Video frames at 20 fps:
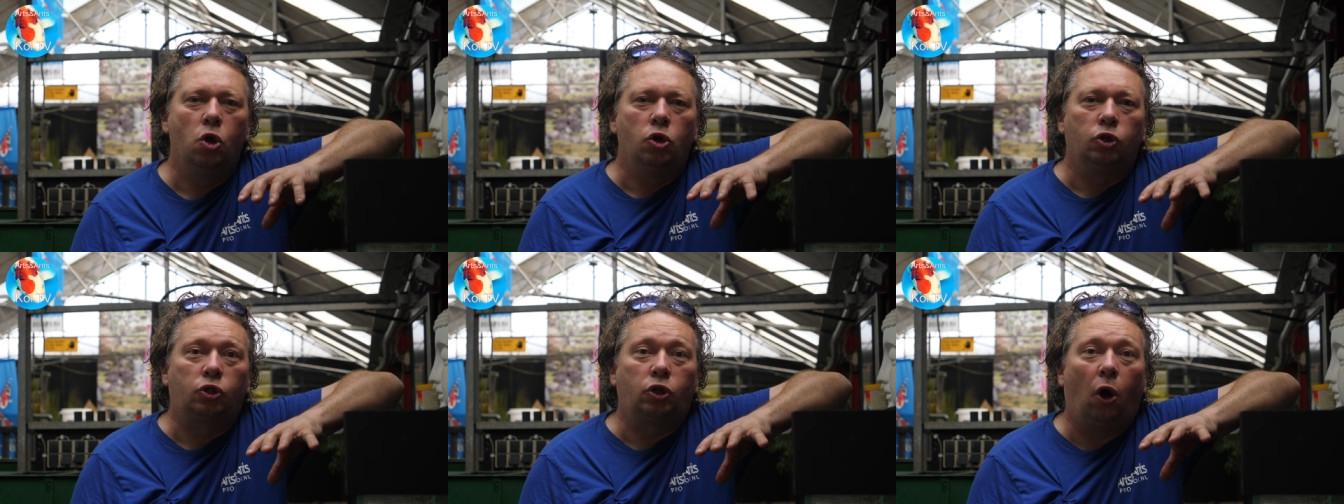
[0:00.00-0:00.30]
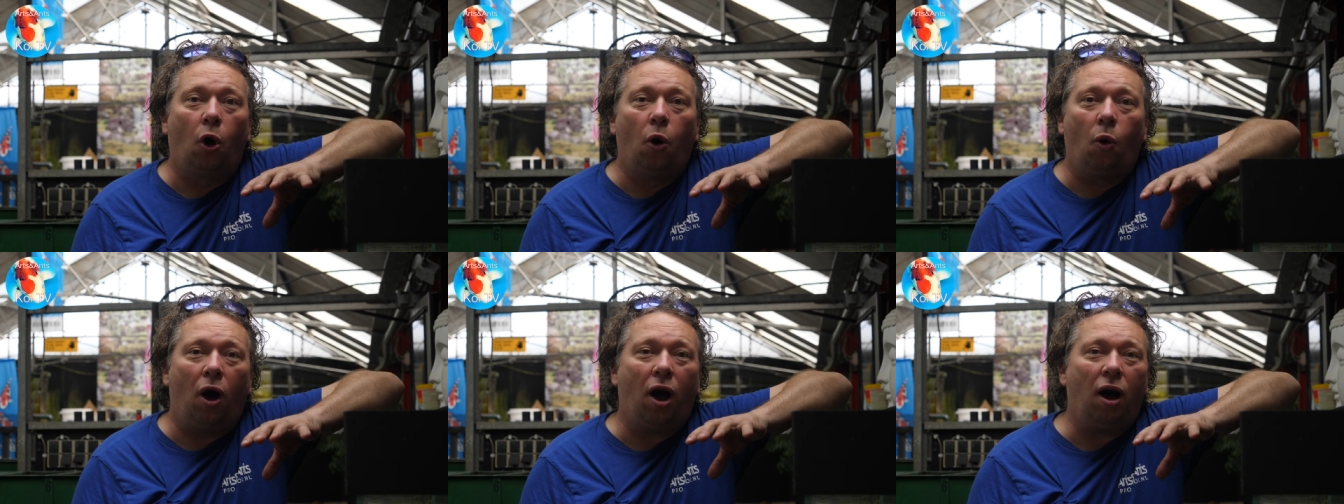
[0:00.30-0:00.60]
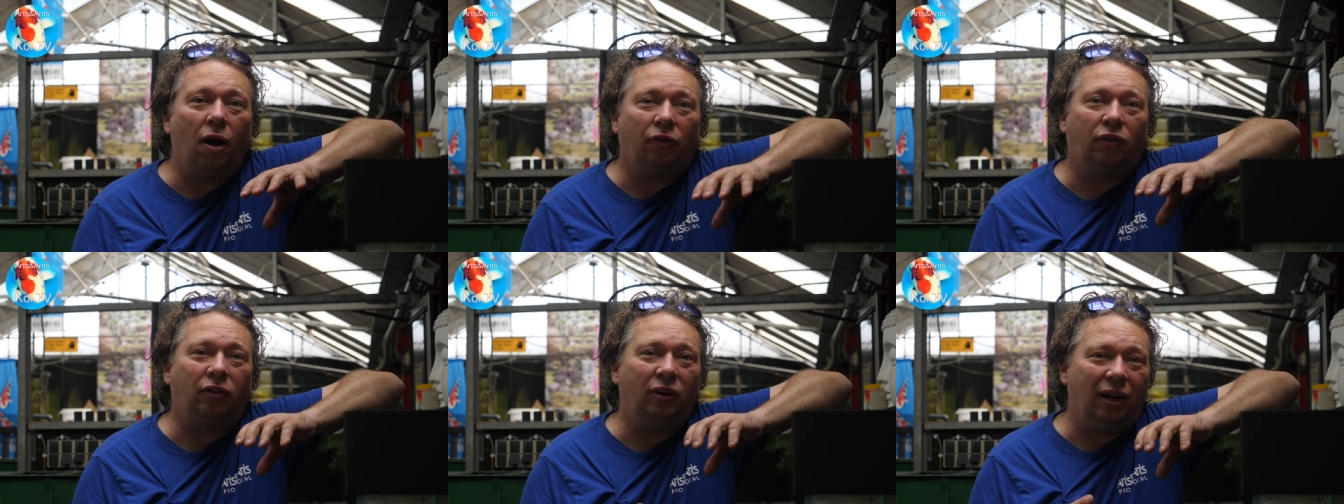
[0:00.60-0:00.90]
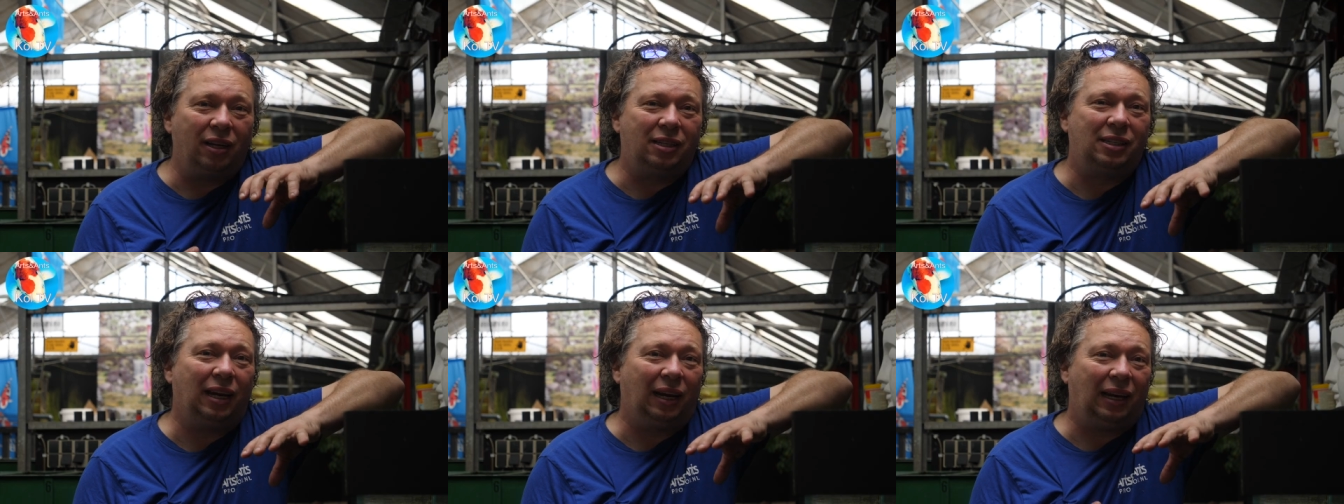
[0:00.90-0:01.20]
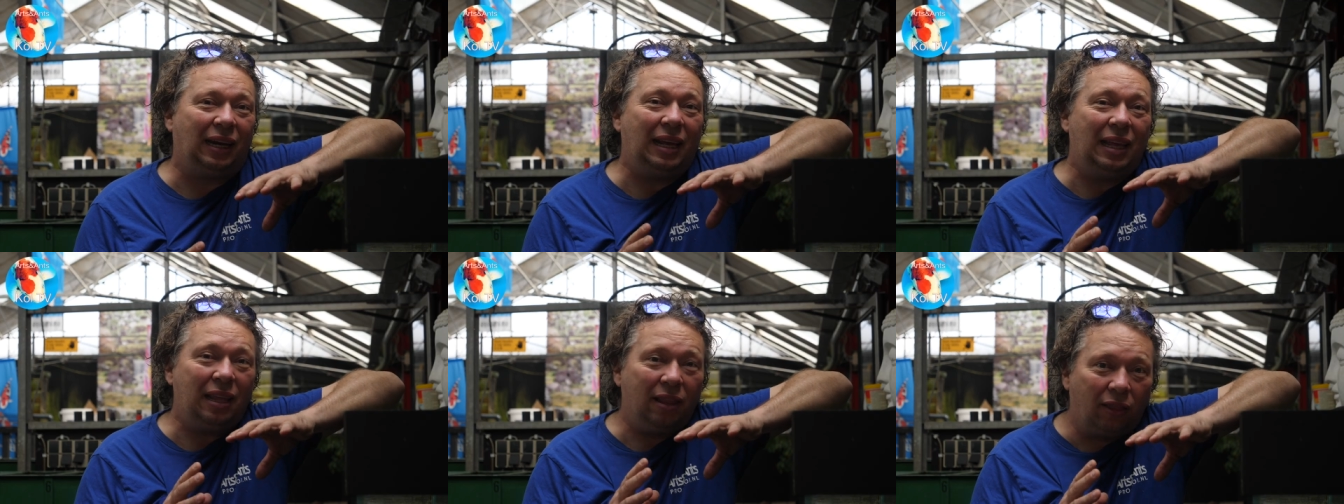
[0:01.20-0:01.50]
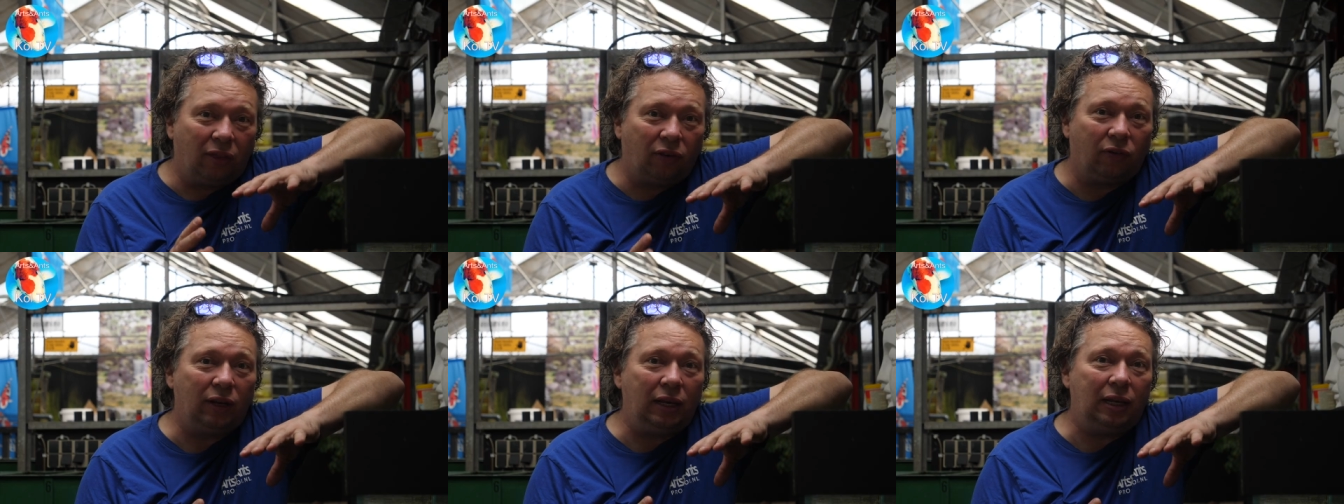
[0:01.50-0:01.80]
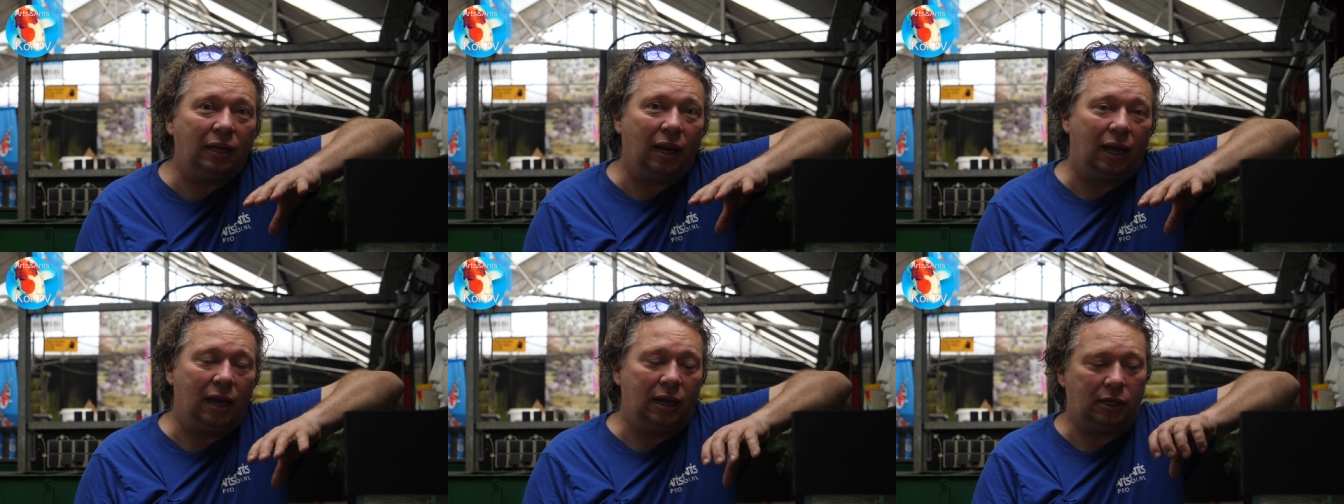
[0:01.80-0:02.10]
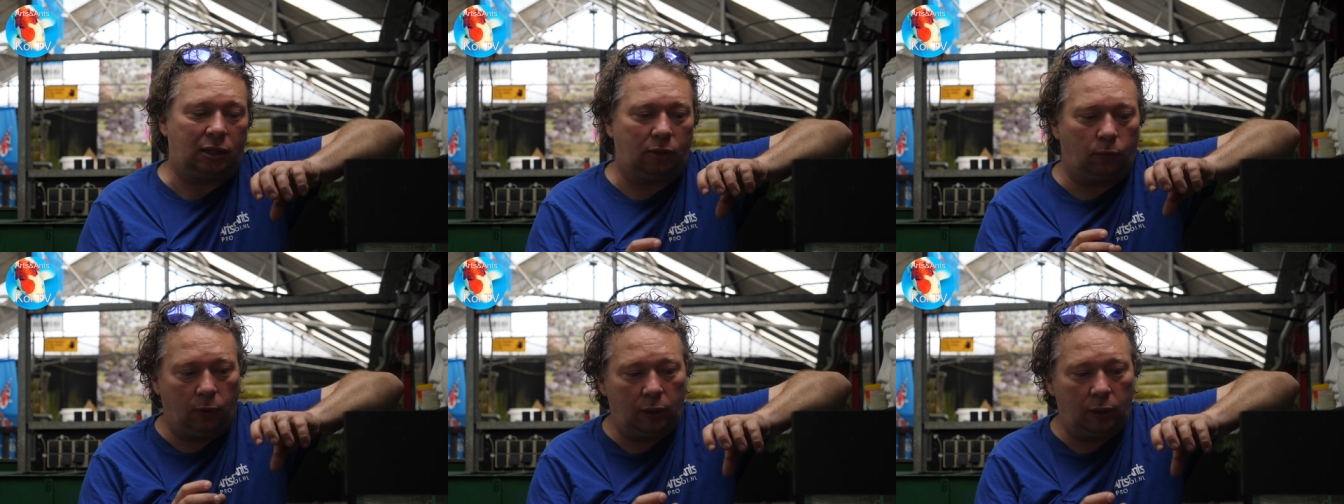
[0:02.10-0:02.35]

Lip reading: So after exactly 3 days,